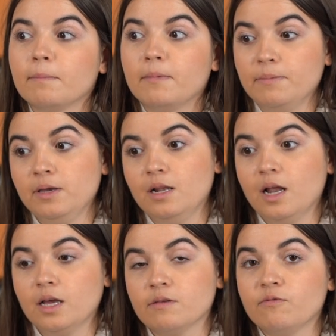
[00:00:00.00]
maybe
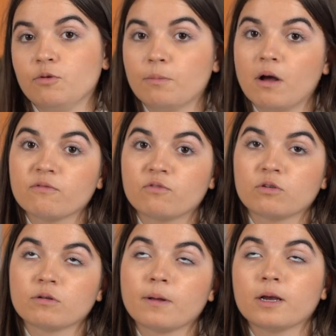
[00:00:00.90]
like in a few months
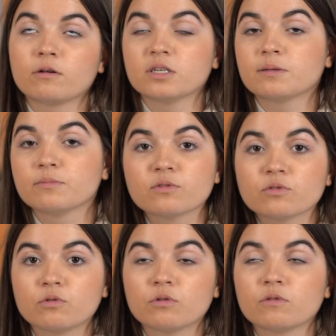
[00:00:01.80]
for
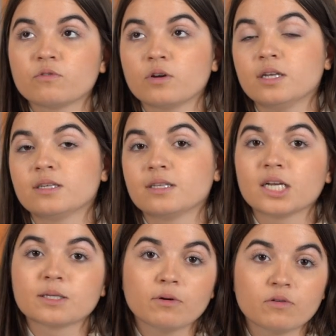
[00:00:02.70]
Christmas or for his
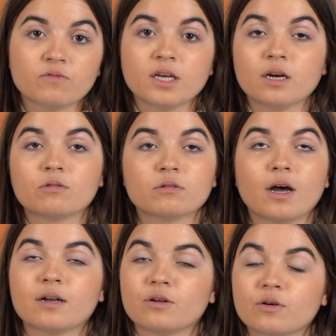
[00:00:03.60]
next birthday, or
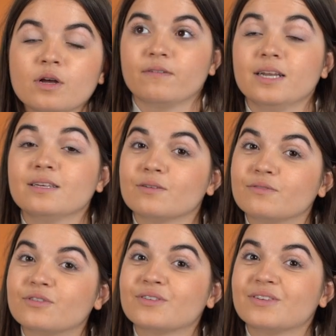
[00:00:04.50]
I don't know. That is
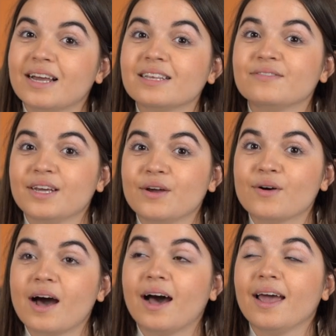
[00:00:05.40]
all for today's
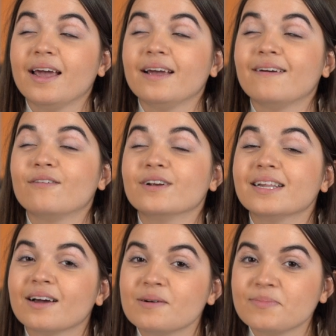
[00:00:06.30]
video. I
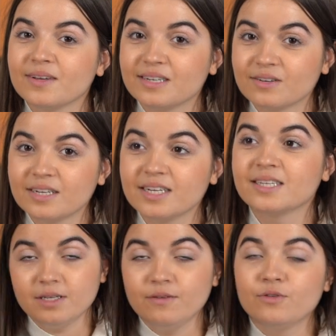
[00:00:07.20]
really hope you enjoyed
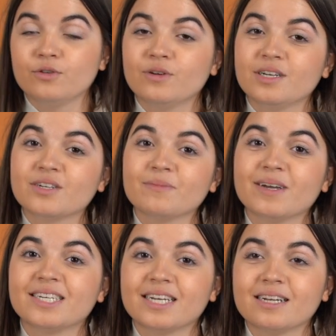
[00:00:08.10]
it. If you do enjoy
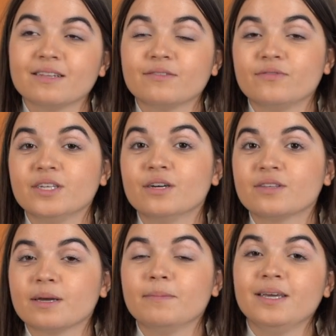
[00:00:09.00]
my channel and the
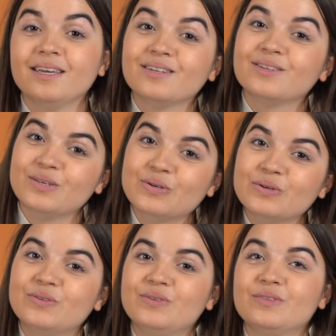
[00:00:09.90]
videos I'm making to you,